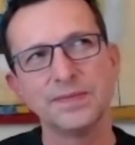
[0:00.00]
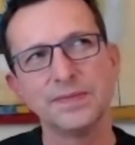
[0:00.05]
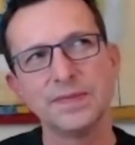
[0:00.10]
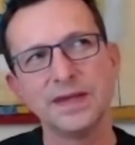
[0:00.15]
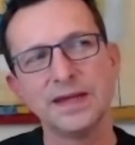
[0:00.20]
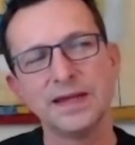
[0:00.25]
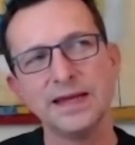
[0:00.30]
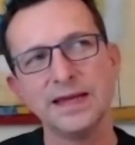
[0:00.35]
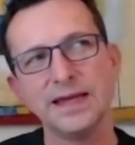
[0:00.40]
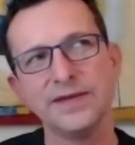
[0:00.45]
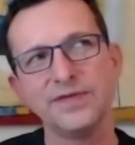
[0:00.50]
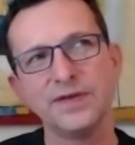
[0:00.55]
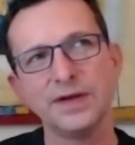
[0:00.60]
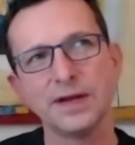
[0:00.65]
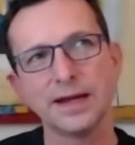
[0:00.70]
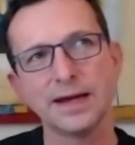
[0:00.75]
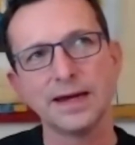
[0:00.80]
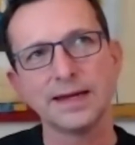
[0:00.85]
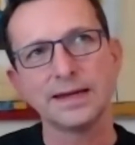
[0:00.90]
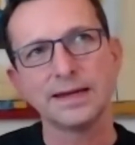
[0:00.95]
if you
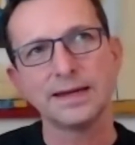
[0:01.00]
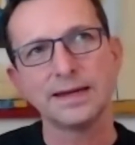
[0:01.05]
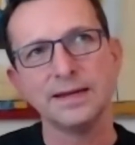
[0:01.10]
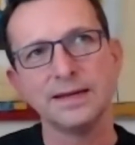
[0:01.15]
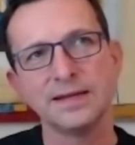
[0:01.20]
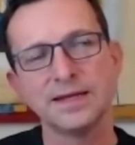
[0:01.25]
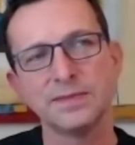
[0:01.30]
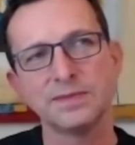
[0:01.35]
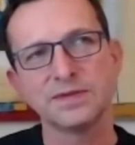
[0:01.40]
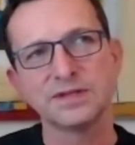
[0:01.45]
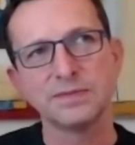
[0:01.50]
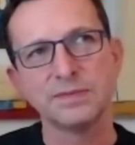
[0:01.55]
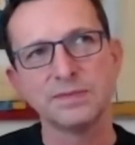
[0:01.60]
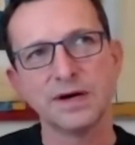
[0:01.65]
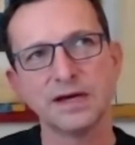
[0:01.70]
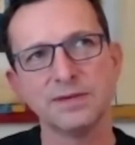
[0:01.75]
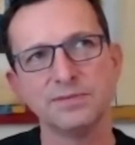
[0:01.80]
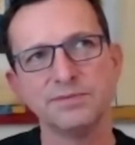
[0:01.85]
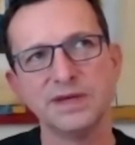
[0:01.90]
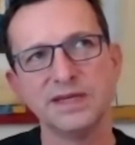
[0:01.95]
like, in terms of
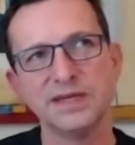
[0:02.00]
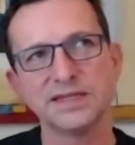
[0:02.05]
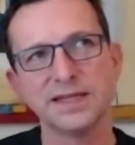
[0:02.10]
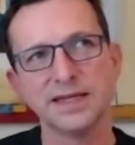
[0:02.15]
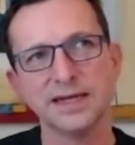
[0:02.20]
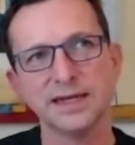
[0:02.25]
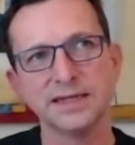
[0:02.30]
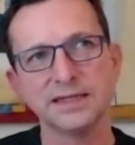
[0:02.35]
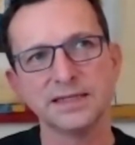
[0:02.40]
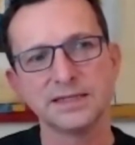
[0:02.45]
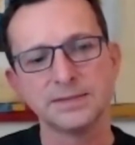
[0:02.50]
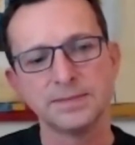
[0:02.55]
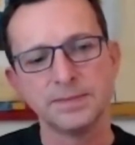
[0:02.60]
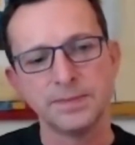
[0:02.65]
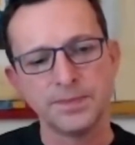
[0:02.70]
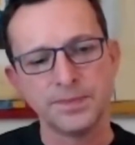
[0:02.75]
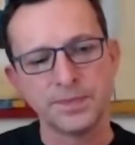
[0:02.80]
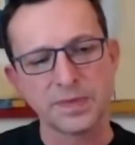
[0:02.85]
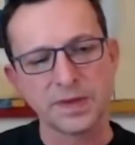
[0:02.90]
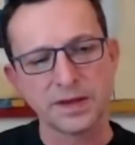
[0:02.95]
my business,
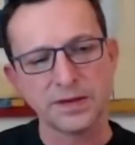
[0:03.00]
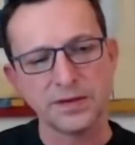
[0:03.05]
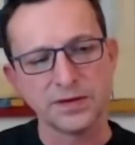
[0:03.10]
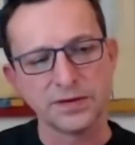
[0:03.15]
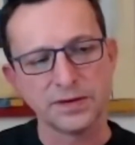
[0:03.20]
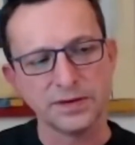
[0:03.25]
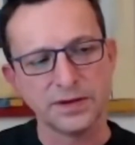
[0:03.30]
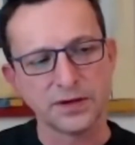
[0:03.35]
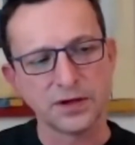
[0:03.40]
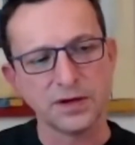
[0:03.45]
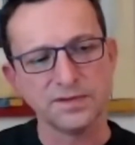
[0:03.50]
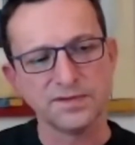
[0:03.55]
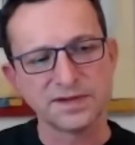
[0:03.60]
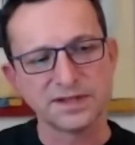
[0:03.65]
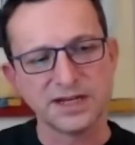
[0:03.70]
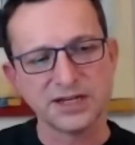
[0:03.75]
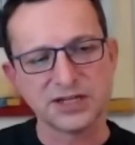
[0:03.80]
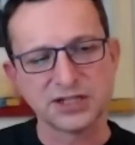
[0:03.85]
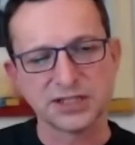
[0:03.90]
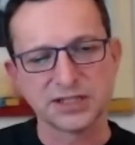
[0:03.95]
the
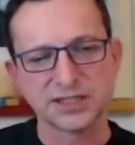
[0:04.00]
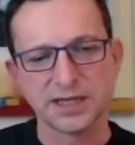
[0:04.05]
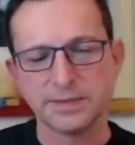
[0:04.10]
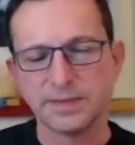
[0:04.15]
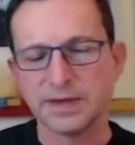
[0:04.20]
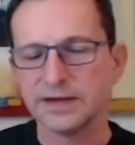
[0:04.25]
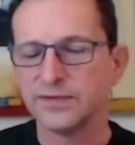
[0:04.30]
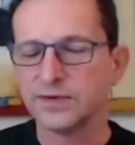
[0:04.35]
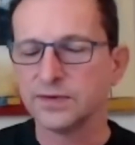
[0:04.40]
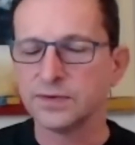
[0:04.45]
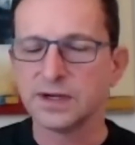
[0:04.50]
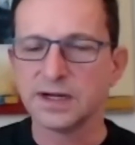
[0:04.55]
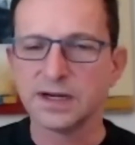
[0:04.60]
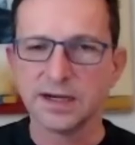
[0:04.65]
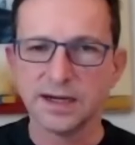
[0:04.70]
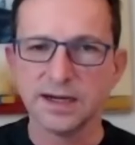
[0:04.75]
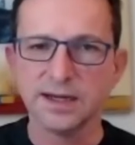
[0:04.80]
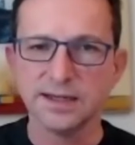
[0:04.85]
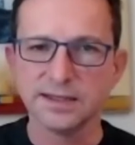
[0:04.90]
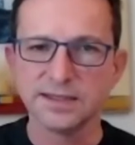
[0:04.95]
conversations I'm having with
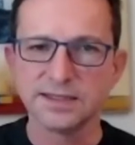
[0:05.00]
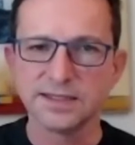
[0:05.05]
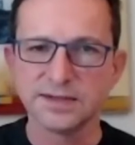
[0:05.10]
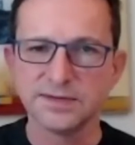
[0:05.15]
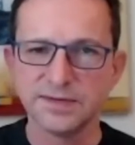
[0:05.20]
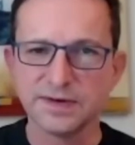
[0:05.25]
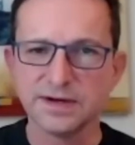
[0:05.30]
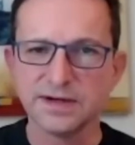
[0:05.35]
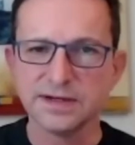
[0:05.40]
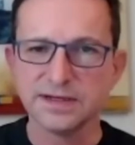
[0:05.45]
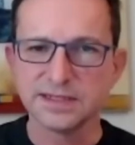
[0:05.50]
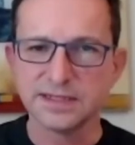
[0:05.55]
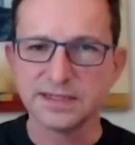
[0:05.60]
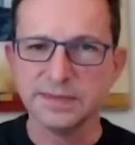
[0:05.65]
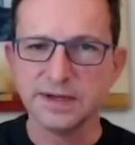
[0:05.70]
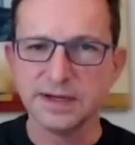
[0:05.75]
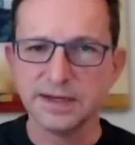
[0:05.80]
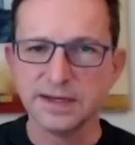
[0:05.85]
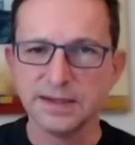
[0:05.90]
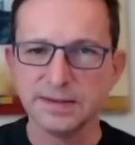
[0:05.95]
clients is very
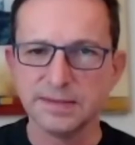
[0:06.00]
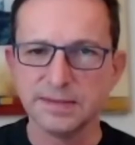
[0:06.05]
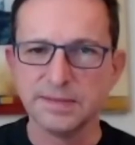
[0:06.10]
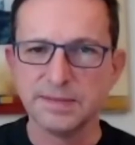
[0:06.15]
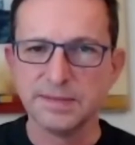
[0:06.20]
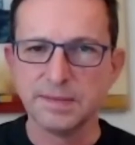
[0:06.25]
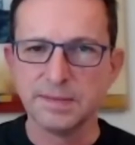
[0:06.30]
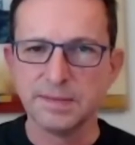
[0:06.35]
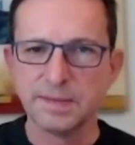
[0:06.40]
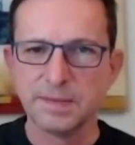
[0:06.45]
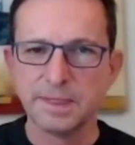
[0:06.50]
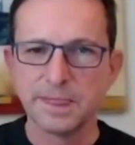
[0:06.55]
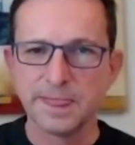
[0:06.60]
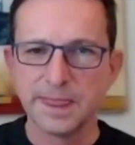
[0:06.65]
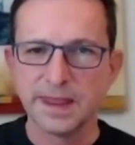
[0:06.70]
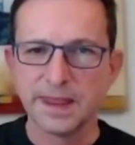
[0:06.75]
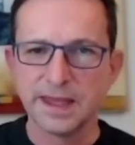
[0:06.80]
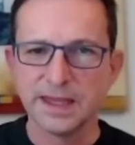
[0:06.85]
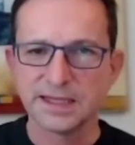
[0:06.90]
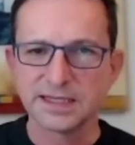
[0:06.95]
similar.
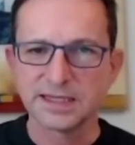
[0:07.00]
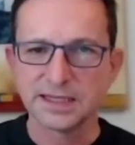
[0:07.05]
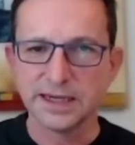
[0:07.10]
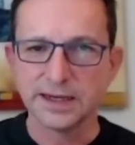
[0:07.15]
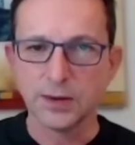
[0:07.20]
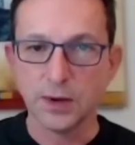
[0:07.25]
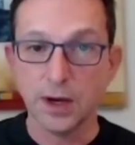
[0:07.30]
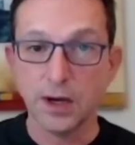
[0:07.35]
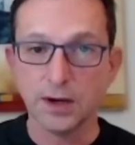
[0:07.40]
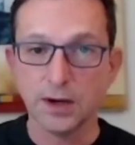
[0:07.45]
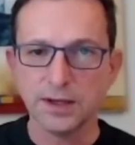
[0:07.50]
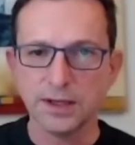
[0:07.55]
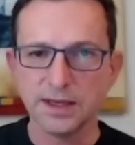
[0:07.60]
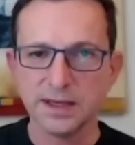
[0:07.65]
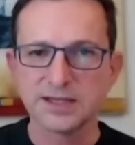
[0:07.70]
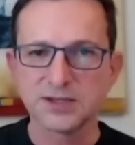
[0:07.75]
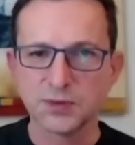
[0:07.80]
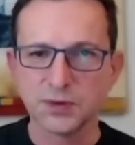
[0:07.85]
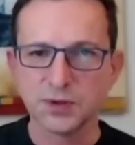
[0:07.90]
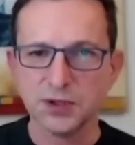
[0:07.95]
It's like, oh, yeah,
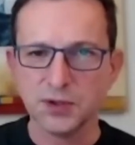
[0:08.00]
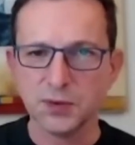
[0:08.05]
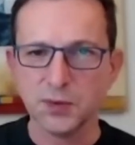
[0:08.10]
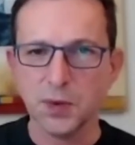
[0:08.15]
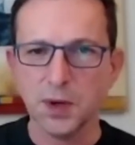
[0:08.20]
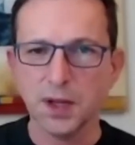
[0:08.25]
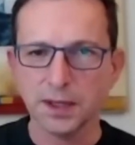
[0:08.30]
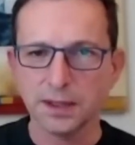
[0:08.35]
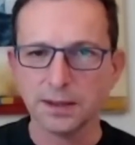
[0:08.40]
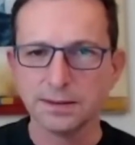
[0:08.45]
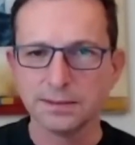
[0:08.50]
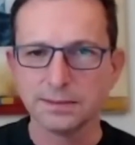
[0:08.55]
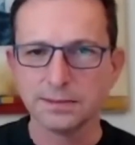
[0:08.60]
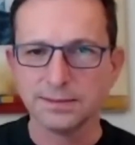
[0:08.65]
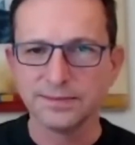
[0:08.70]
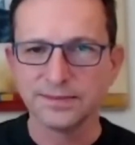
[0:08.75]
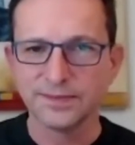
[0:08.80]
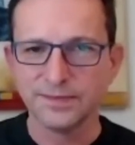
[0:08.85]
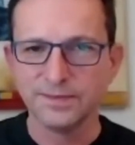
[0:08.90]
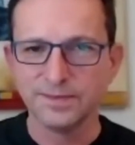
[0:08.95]
that's what you want.
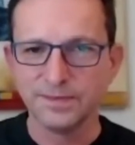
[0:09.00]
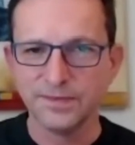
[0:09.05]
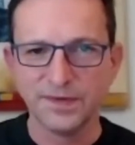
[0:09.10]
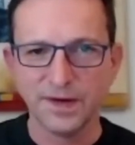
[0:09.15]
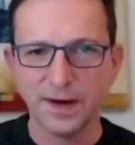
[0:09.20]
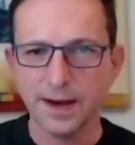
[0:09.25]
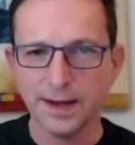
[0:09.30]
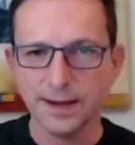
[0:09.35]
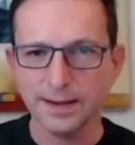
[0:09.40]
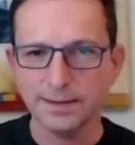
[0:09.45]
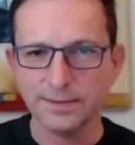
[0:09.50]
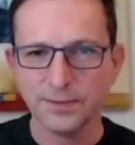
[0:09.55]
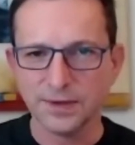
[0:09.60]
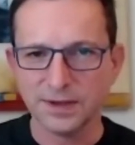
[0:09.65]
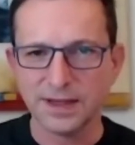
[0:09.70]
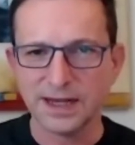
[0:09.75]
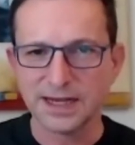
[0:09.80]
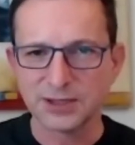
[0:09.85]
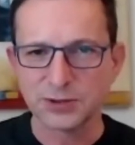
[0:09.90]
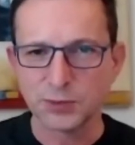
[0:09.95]
Fine. Well,
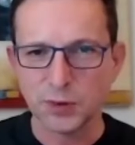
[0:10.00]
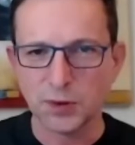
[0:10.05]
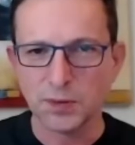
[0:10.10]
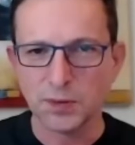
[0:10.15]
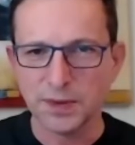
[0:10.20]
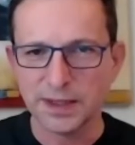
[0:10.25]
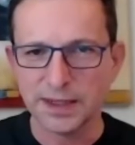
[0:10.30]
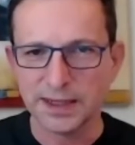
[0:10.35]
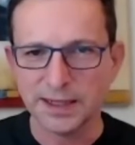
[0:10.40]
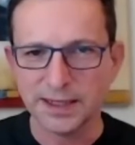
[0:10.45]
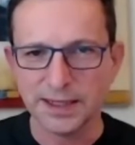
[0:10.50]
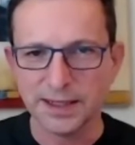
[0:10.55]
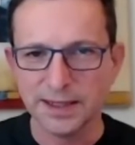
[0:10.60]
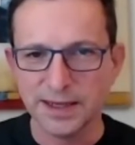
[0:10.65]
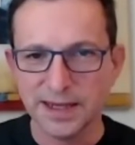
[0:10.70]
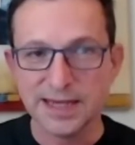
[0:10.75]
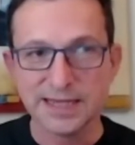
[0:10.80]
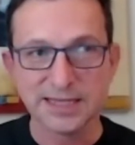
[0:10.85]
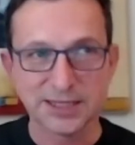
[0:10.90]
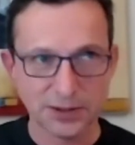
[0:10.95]
that's what we're going to.
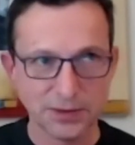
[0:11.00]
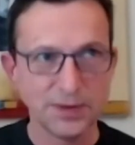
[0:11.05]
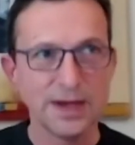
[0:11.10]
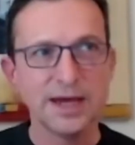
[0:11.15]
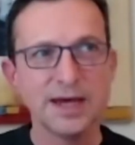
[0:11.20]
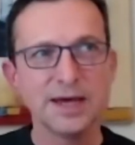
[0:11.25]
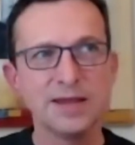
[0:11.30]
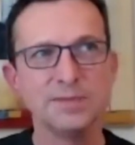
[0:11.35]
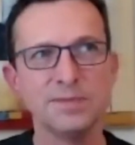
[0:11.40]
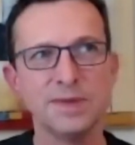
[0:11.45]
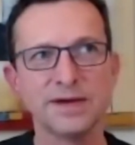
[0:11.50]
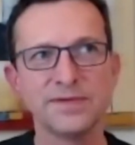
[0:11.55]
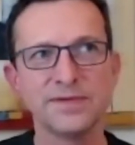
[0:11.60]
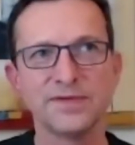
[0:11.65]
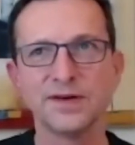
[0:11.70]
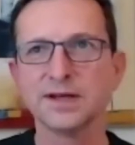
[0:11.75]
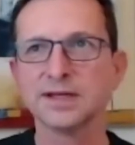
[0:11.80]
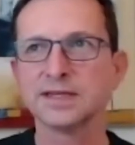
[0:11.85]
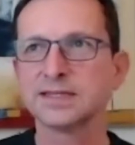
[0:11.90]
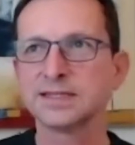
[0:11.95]
So my
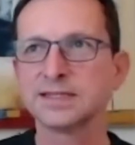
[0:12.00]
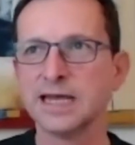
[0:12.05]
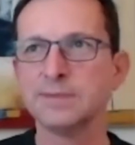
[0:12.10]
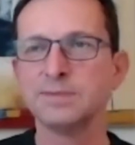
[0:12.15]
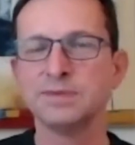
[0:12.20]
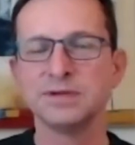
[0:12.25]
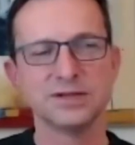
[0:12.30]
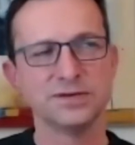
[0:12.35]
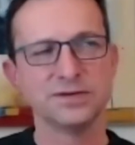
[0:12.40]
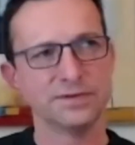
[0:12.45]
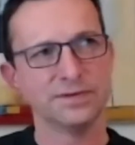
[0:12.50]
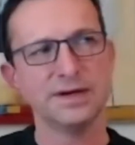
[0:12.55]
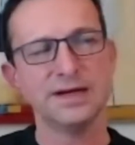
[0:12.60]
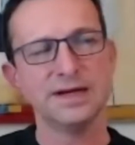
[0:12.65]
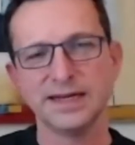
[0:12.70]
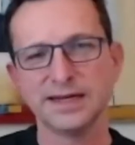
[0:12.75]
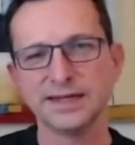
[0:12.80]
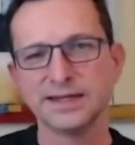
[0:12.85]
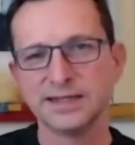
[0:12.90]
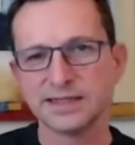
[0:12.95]
first step is to
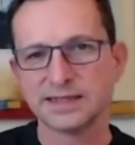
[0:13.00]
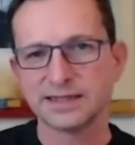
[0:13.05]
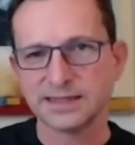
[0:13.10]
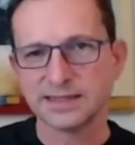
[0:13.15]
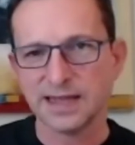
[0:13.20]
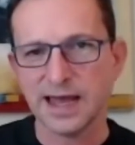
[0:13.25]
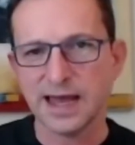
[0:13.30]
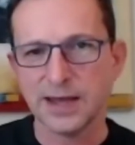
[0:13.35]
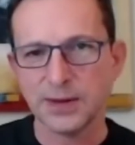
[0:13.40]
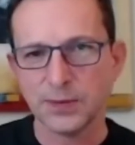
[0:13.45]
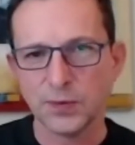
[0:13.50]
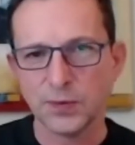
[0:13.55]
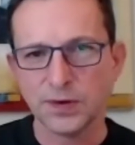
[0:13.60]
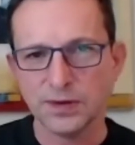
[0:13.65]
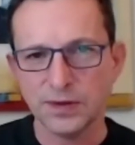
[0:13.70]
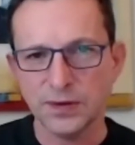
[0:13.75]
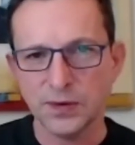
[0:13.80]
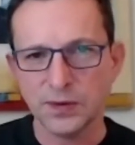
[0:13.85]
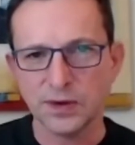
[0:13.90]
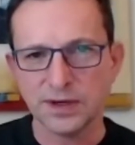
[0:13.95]
really understand what
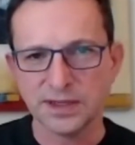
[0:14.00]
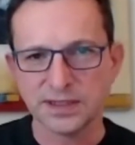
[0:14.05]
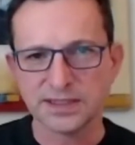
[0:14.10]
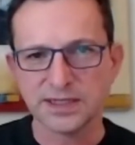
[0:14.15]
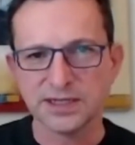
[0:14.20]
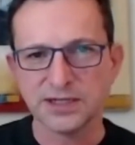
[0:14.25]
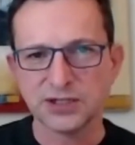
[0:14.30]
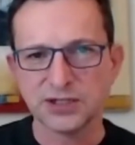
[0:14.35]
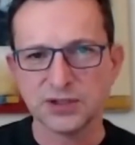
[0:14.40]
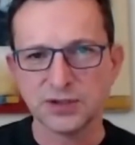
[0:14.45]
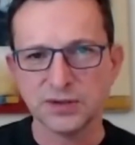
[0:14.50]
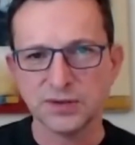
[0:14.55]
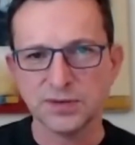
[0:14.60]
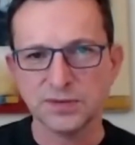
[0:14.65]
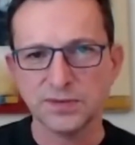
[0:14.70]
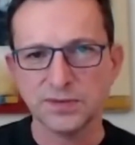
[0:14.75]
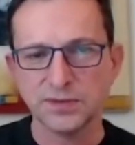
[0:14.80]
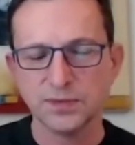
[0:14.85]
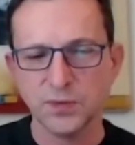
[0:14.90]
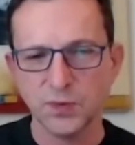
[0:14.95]
the
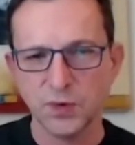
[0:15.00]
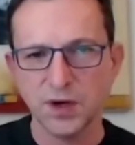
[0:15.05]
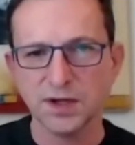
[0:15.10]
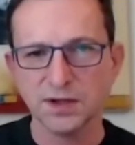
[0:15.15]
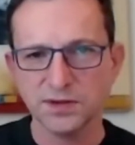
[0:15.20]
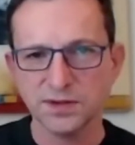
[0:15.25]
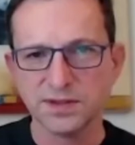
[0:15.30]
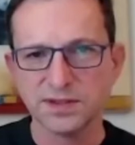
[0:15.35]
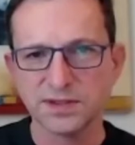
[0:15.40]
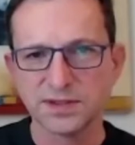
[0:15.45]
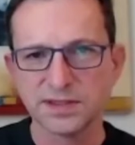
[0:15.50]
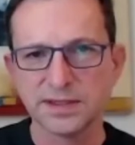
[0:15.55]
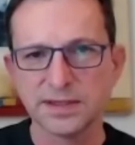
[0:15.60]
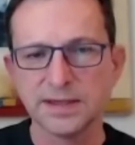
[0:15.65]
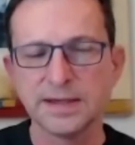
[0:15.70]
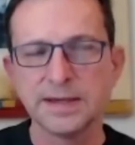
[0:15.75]
organization wants.